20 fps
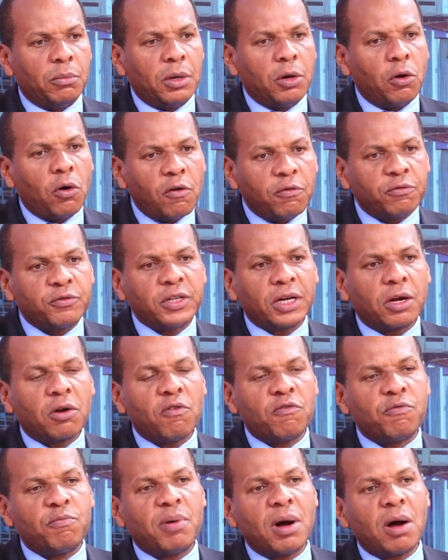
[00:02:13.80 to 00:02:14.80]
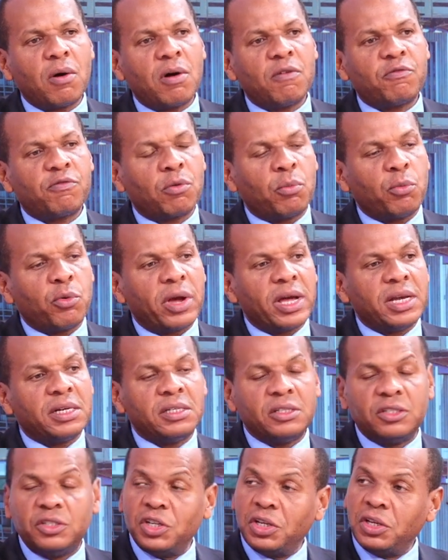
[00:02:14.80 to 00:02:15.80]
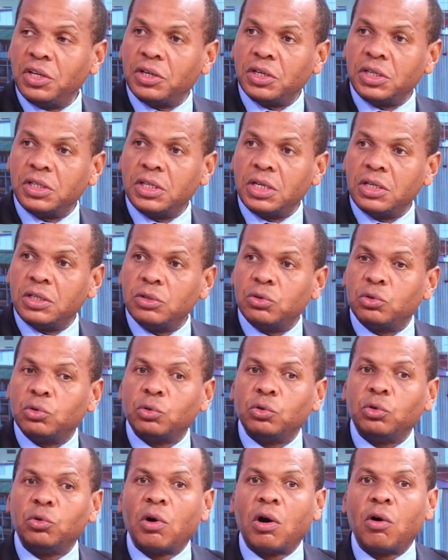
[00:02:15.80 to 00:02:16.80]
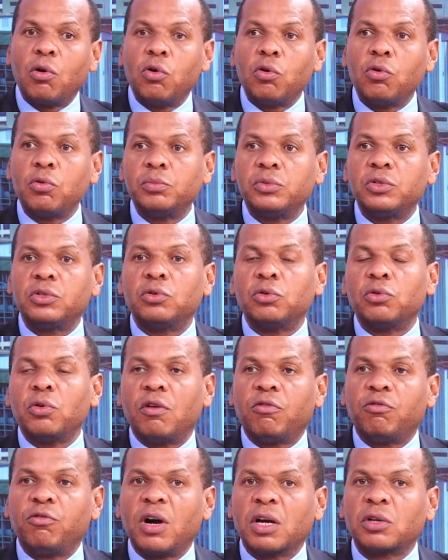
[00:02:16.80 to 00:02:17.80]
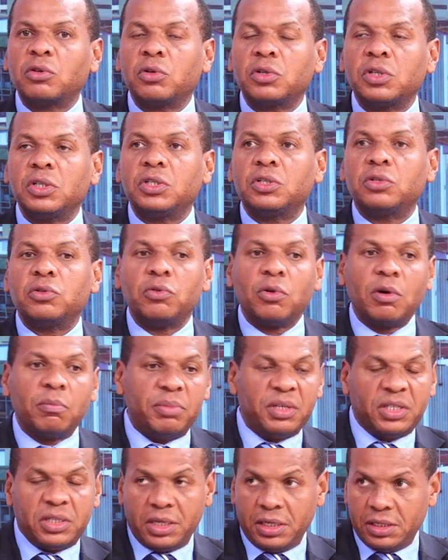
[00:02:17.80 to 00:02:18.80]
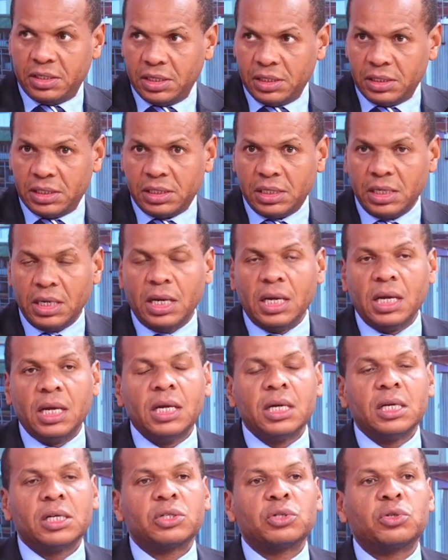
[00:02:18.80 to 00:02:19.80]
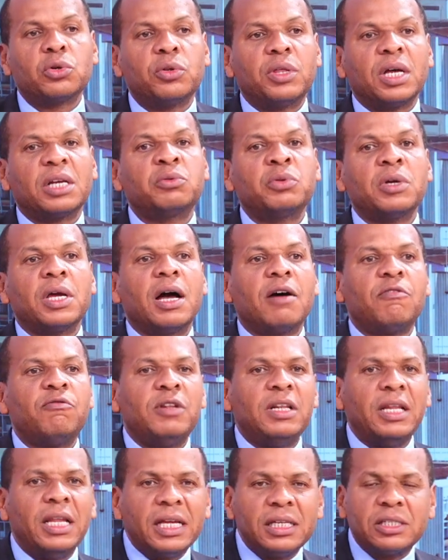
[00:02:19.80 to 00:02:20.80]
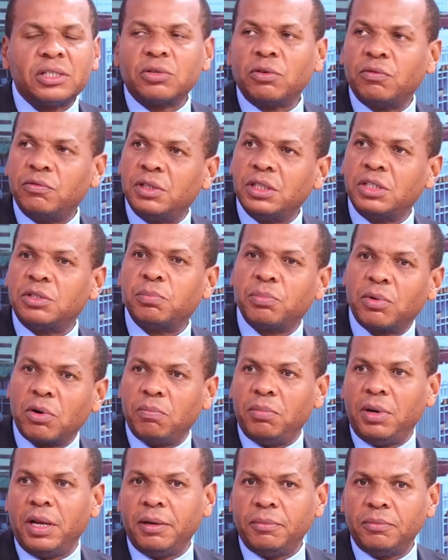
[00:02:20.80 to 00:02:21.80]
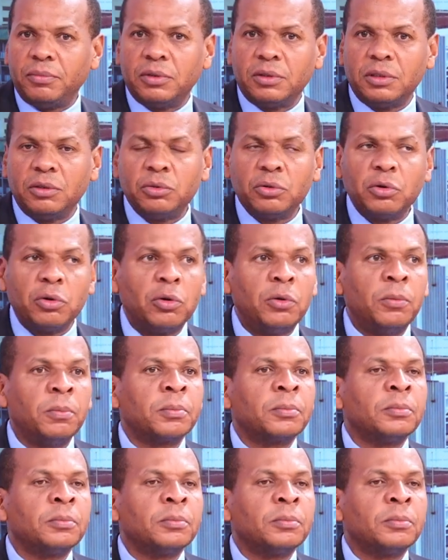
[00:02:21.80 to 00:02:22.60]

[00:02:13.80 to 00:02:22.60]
offtake of power from where it is generated to your homes, to your factories, to your businesses, so that we have less of these problems. You know,